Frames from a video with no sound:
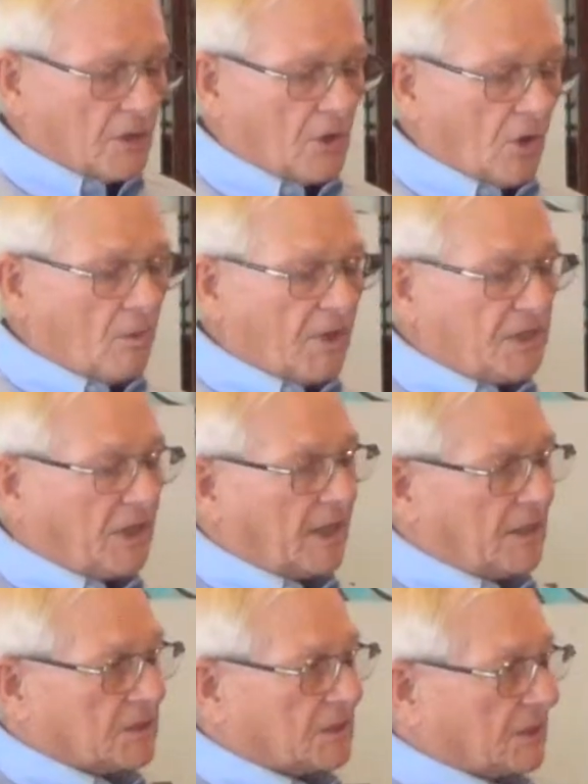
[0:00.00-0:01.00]
No one
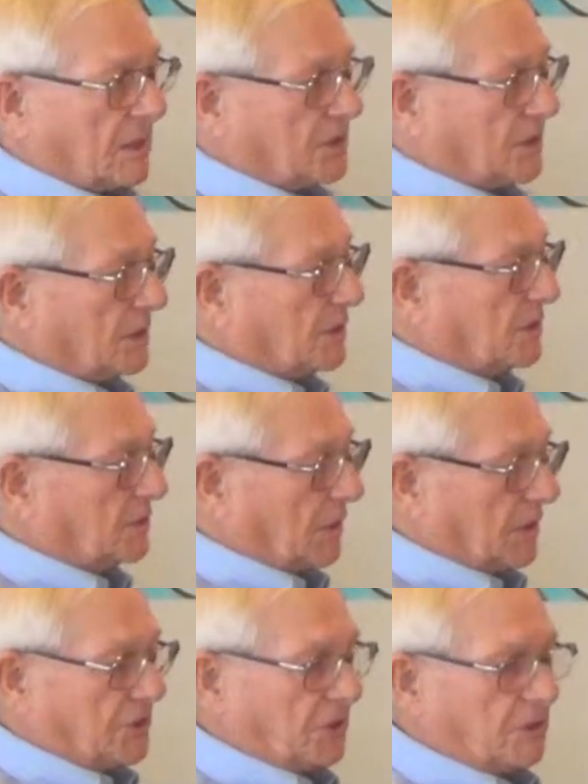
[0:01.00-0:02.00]
yet has yet to do
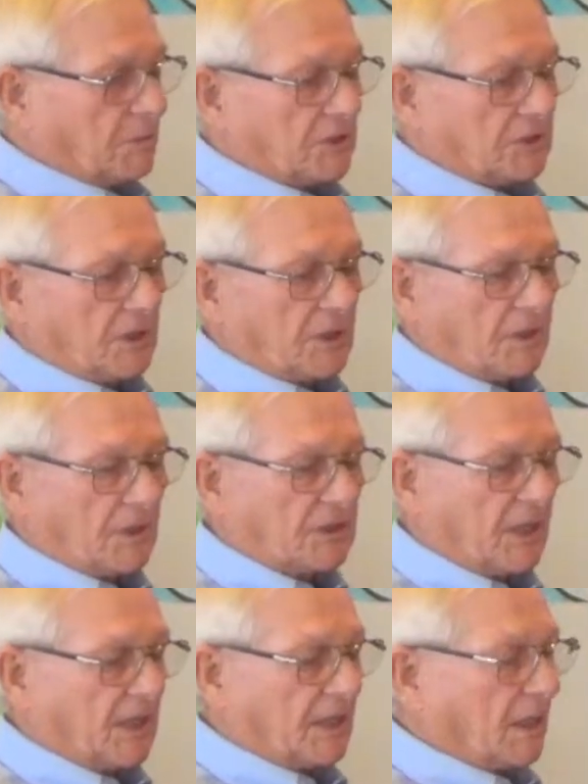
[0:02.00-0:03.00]
a legitimate study on
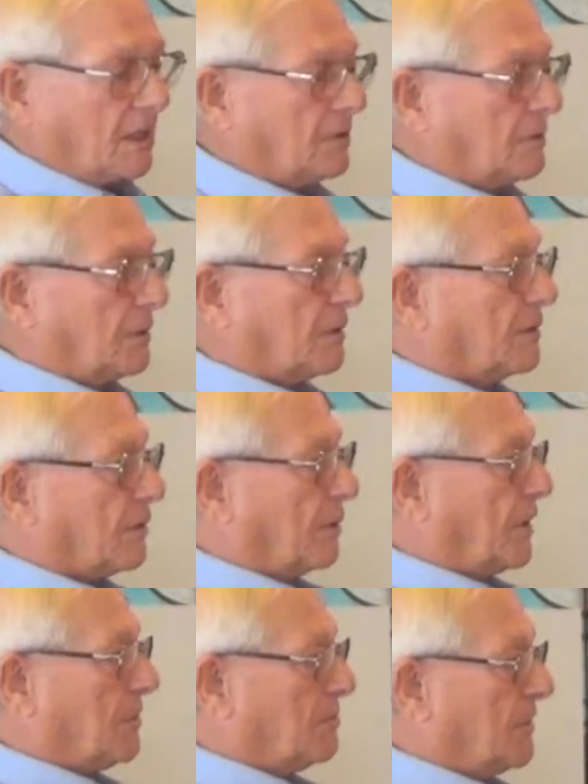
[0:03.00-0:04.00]
taking
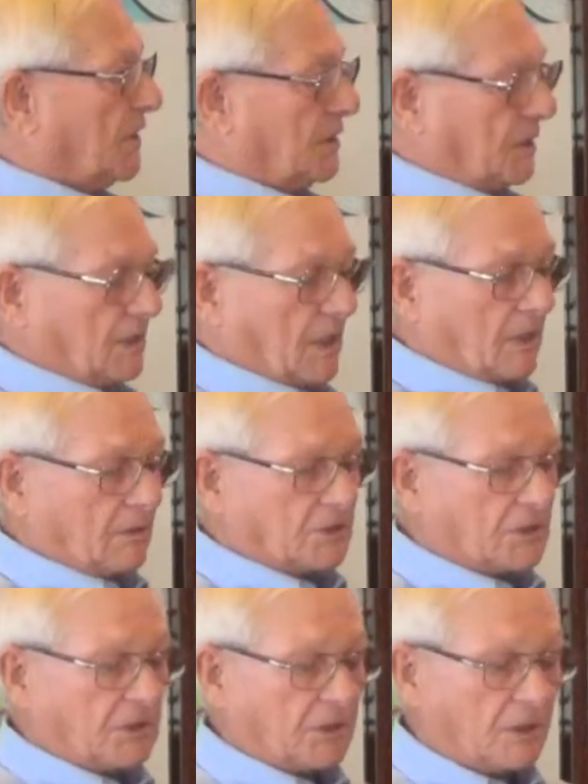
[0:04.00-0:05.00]
$130 million
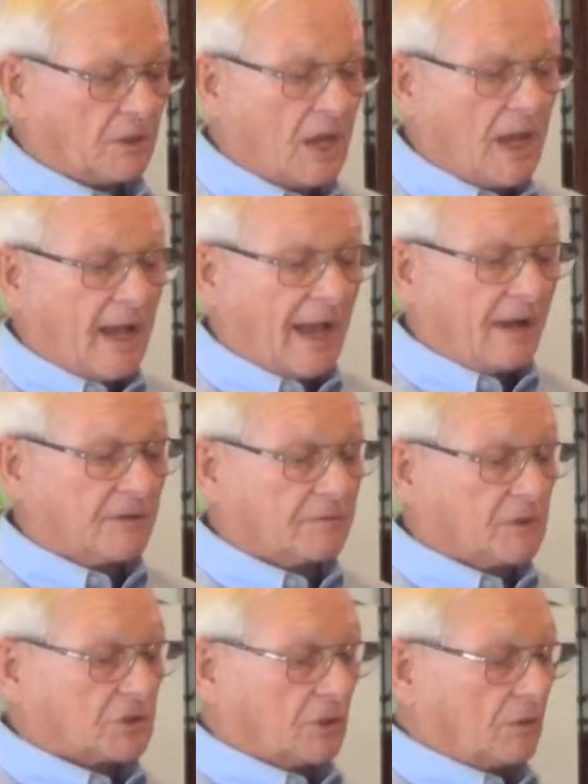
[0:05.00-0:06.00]
a year out
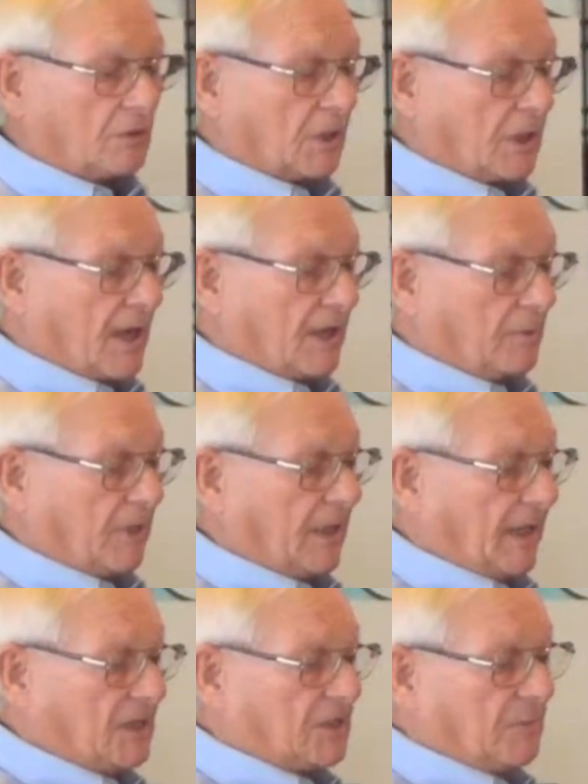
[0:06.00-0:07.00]
of this local
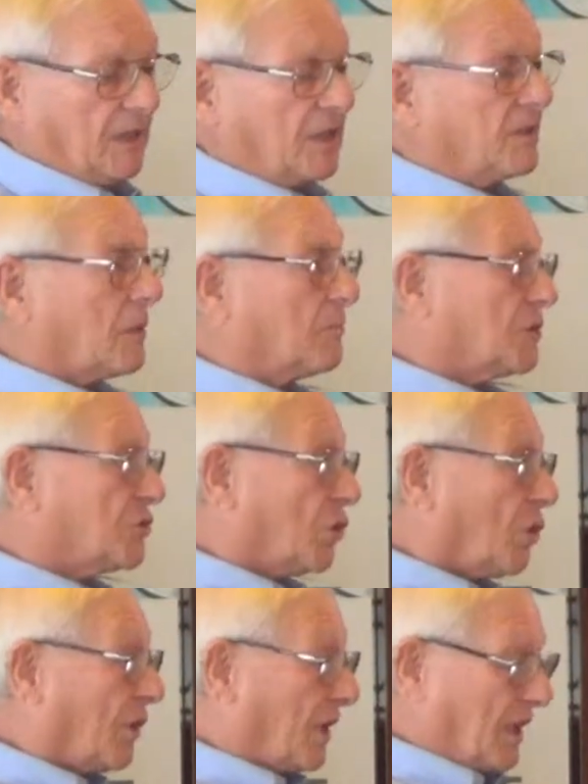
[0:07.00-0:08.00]
economy and spending the
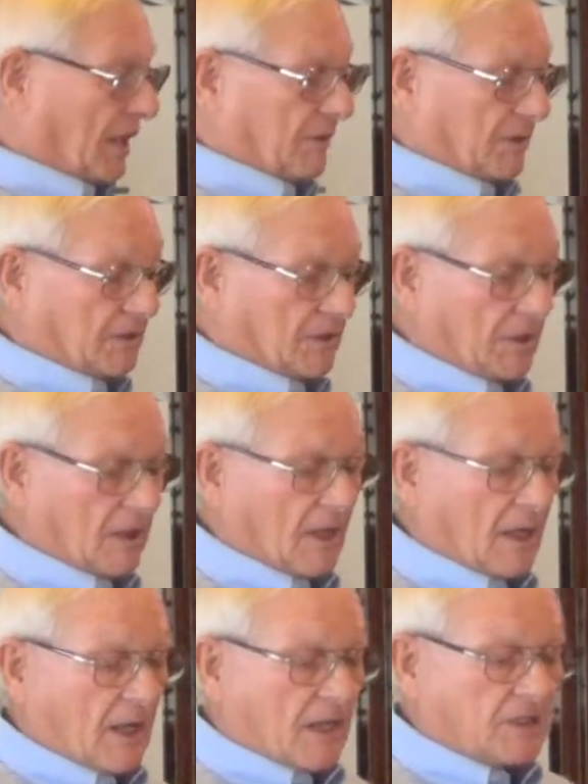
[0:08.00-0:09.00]
majority of it
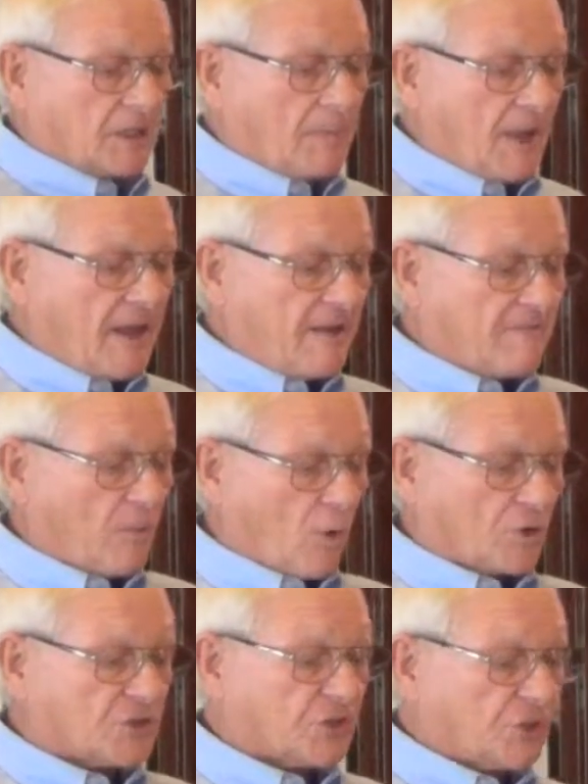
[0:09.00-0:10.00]
to pay
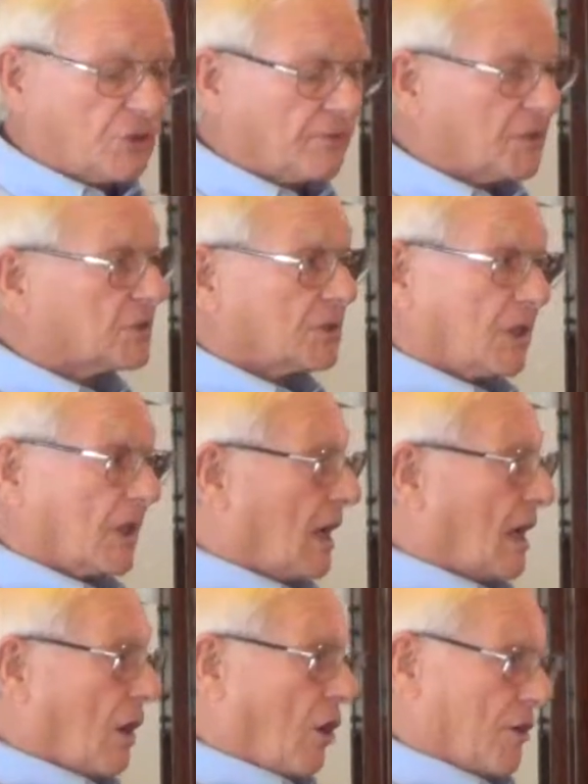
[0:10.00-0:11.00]
for service
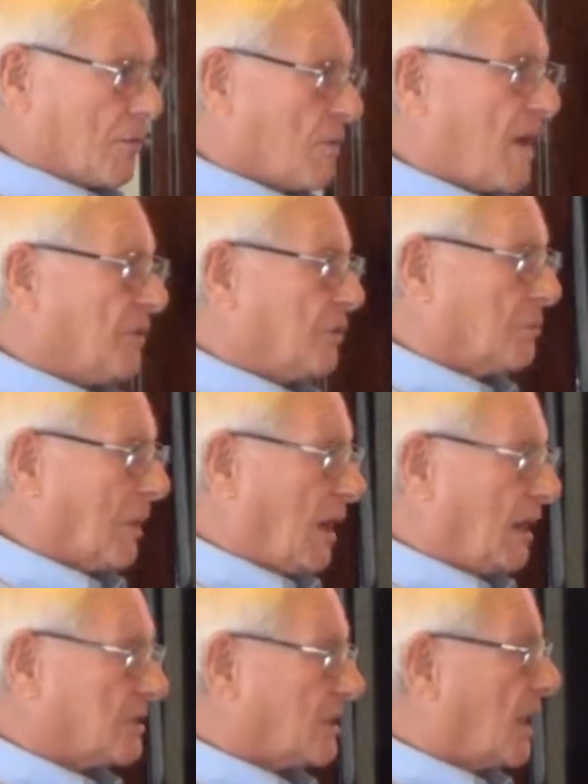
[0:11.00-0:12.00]
on revenue
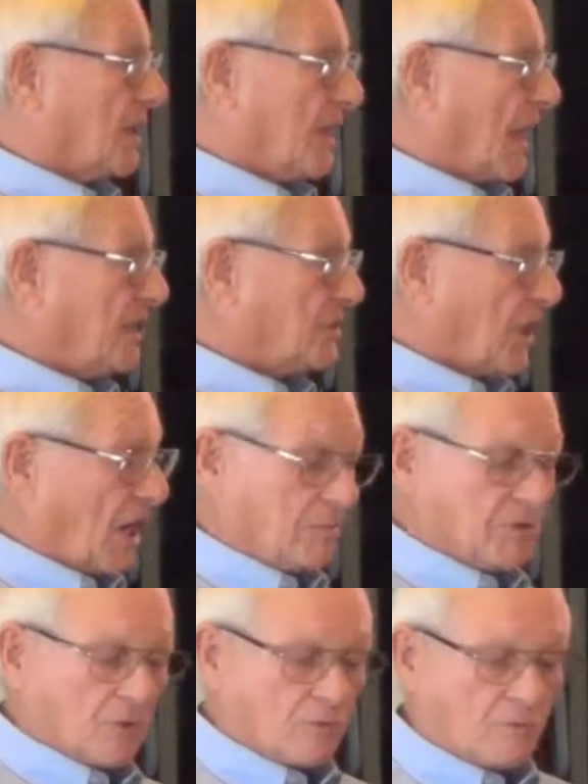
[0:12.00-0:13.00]
bonds, not
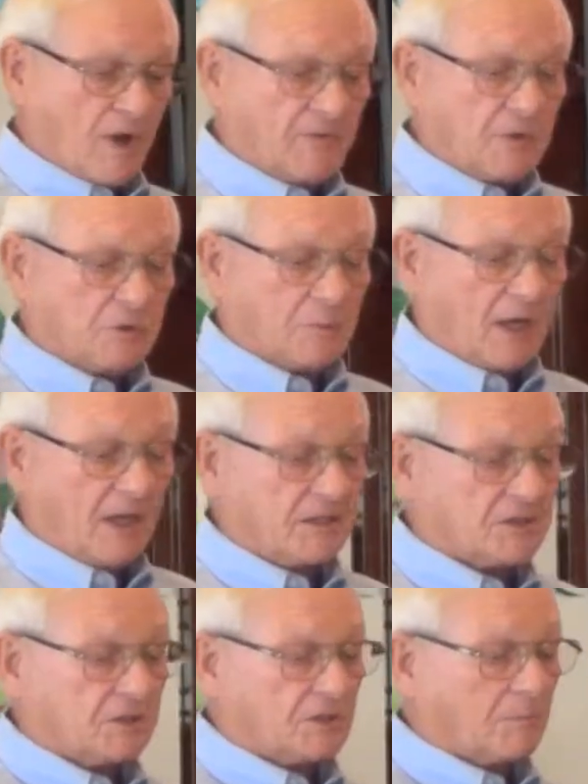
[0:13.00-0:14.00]
jobs, revenue
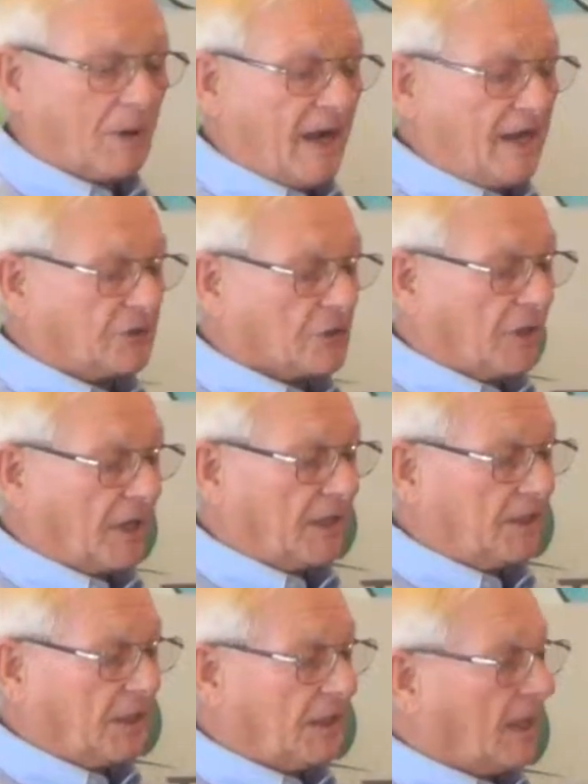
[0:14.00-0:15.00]
bonds, to buy a
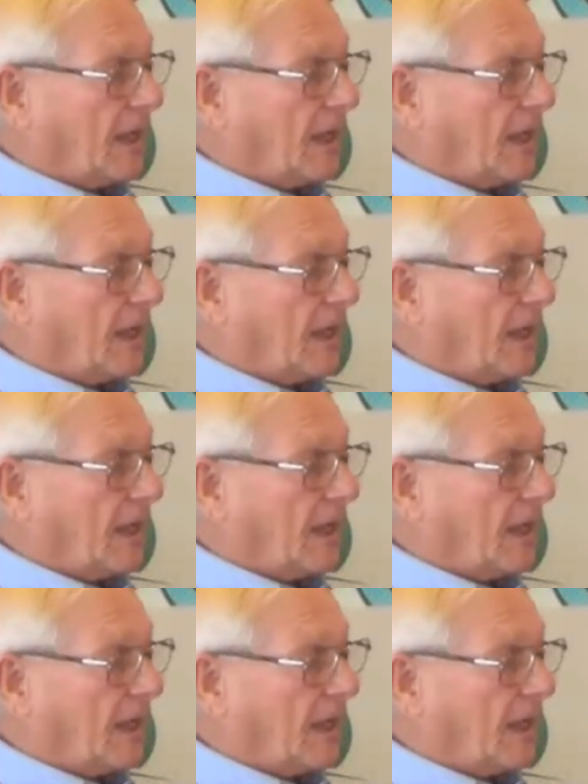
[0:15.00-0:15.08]
train,